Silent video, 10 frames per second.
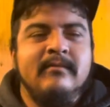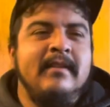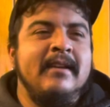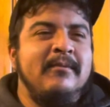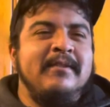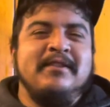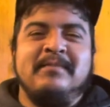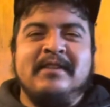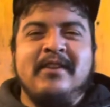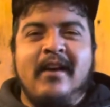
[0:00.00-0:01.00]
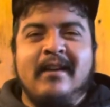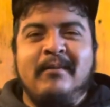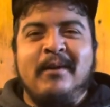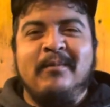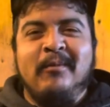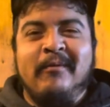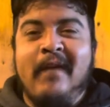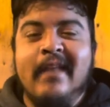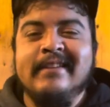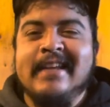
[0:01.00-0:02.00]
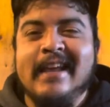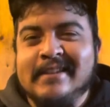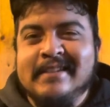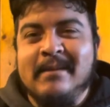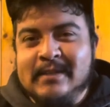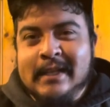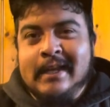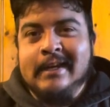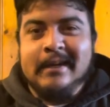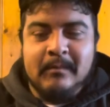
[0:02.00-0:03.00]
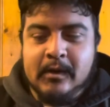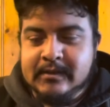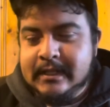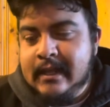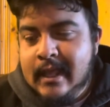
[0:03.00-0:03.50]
like, we've just been talking about it, but we're finally taking steps to get it into motion.